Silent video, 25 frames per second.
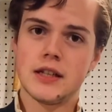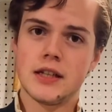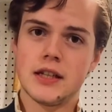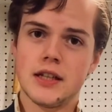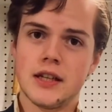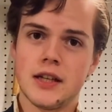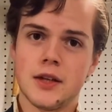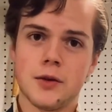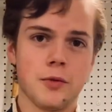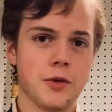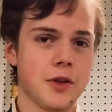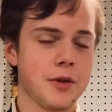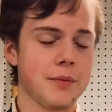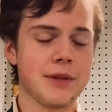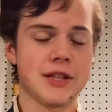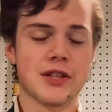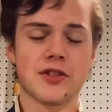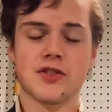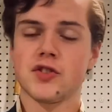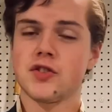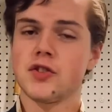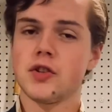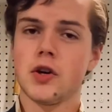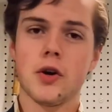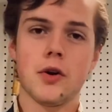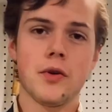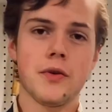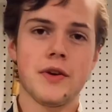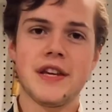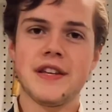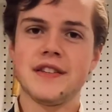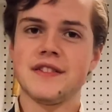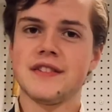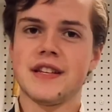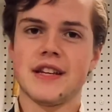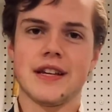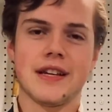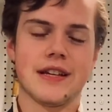It would have been so
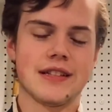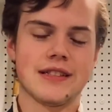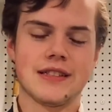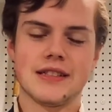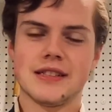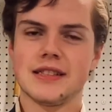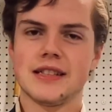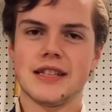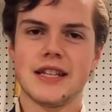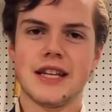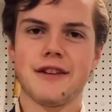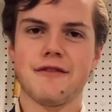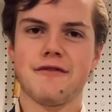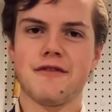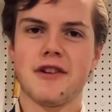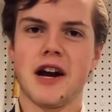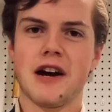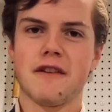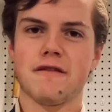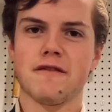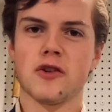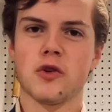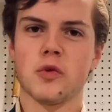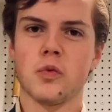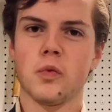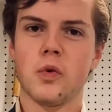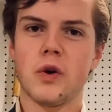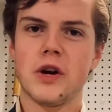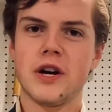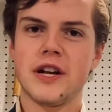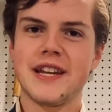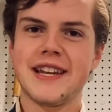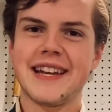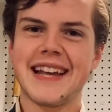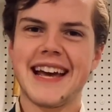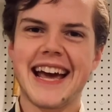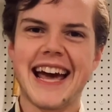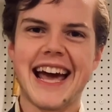easy, if not for
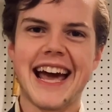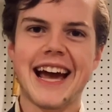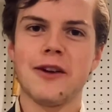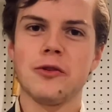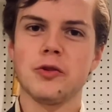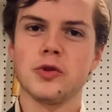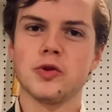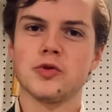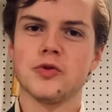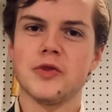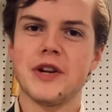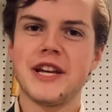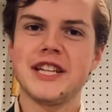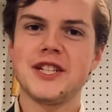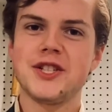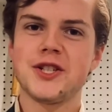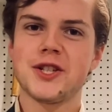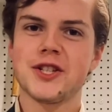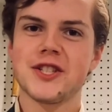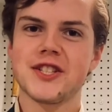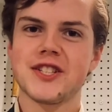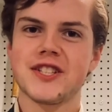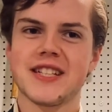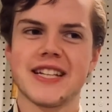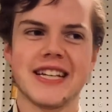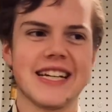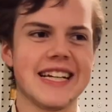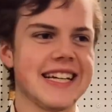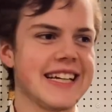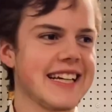one outrageous,